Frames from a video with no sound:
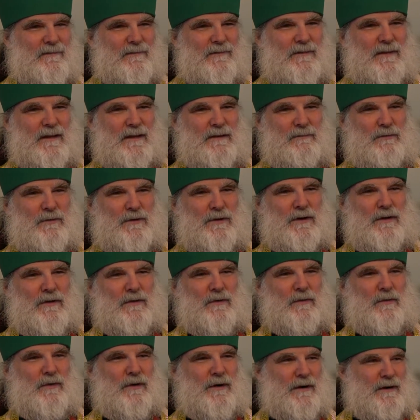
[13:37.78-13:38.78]
They put in
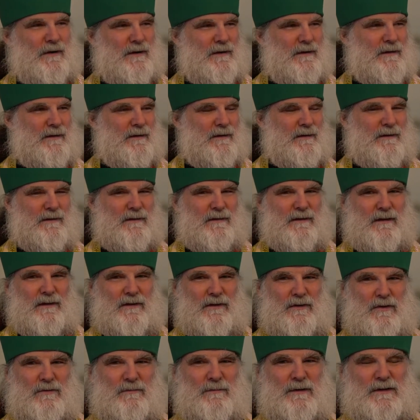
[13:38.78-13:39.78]
the work.
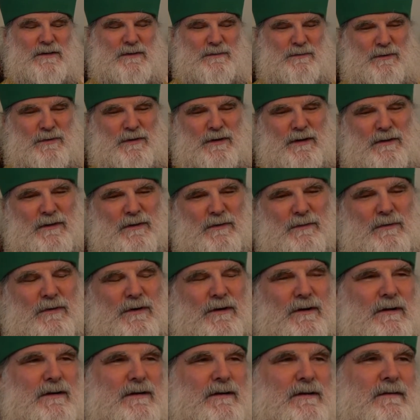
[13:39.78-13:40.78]
You must put in the
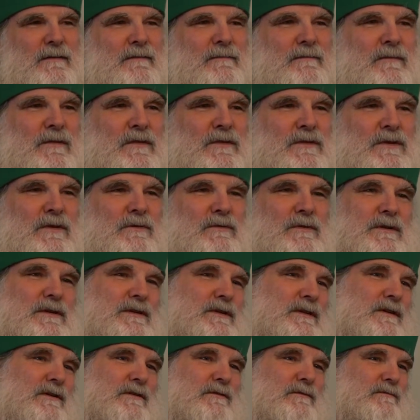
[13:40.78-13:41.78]
work. So we're
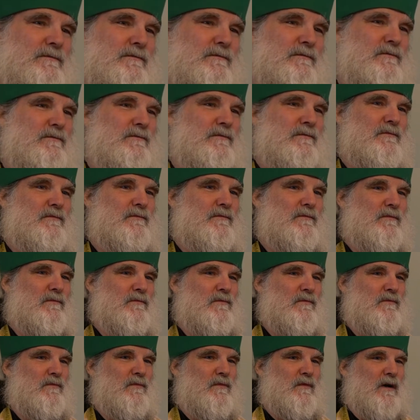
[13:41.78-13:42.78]
still
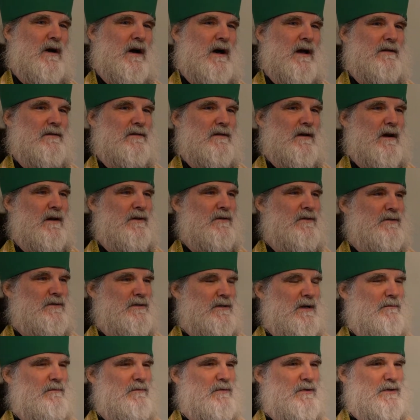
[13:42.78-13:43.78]
under
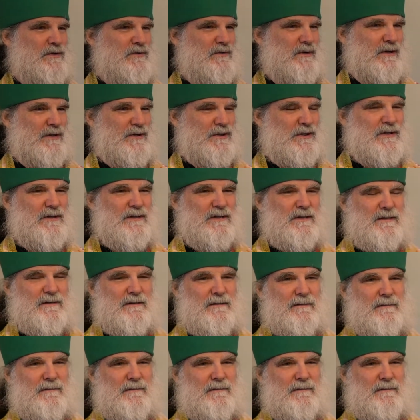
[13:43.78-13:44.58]
some restrictions.